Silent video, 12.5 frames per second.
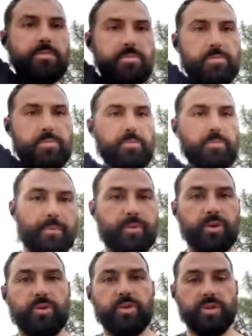Pop.
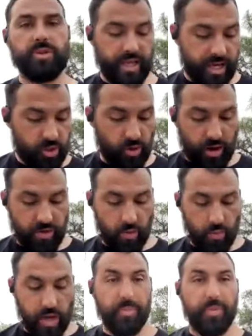Use those legs. Drive that weight
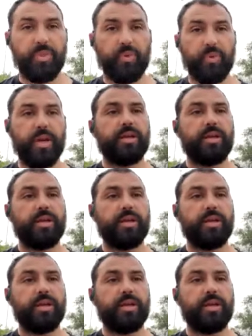up in 3,